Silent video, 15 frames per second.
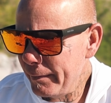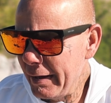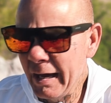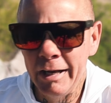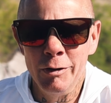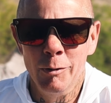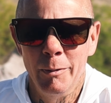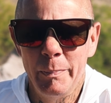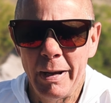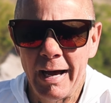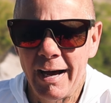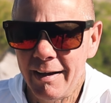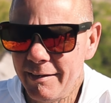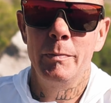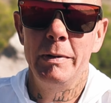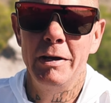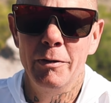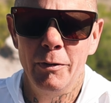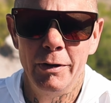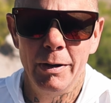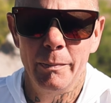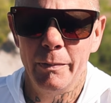annual pass. Be
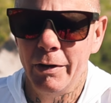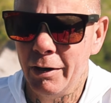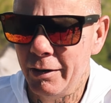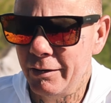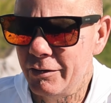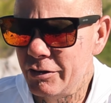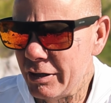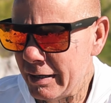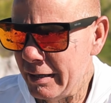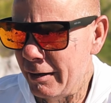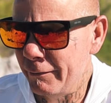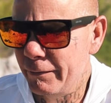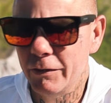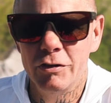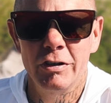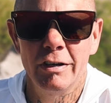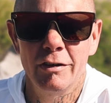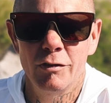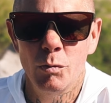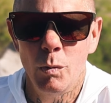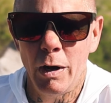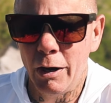going up there and checking out fishing
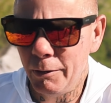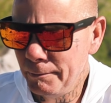as well.